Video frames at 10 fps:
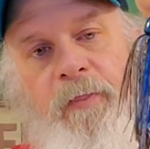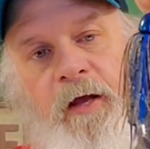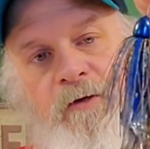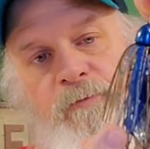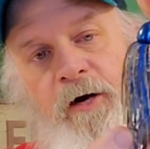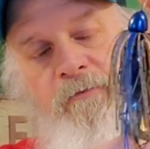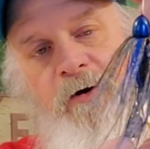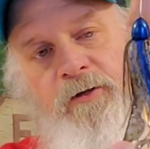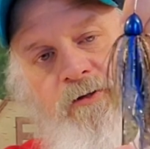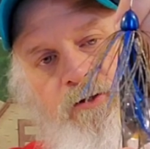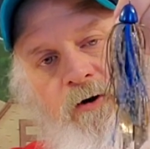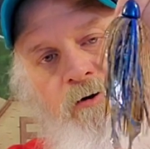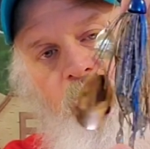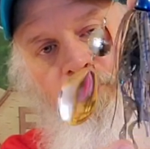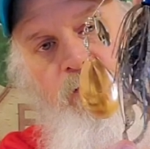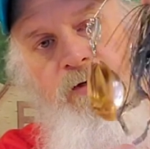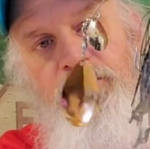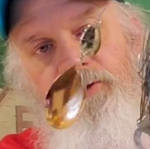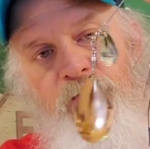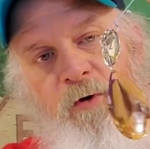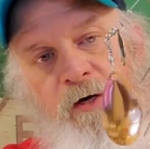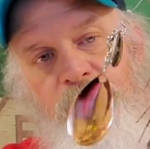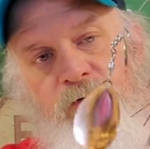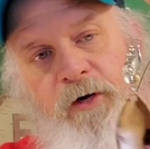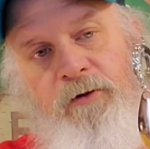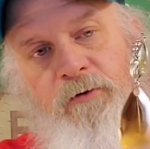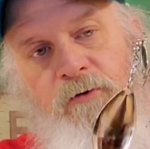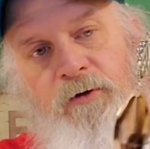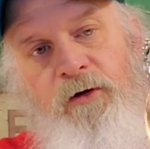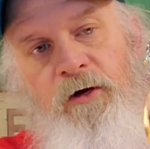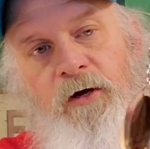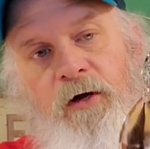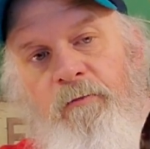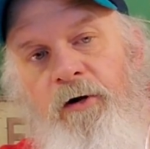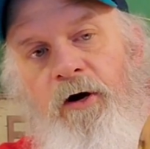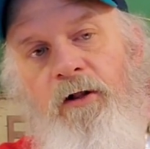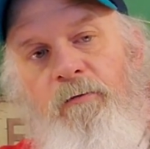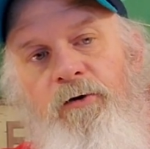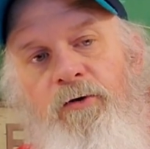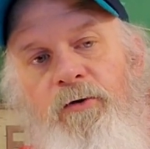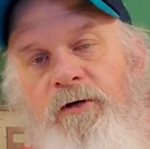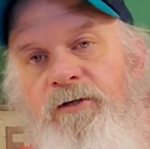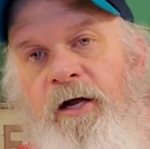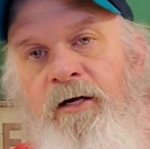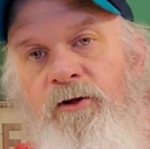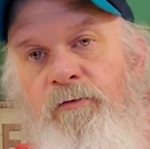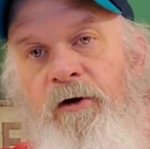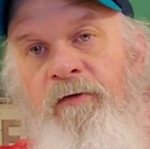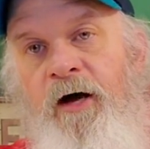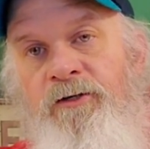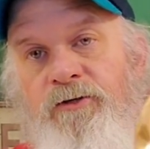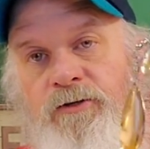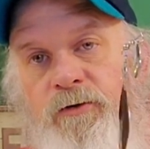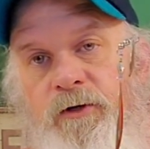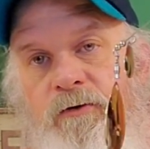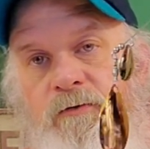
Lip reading: As a matter of fact, the skirt almost gets in the way of the trailer. But all I'm doing is adding a little bit of action to it.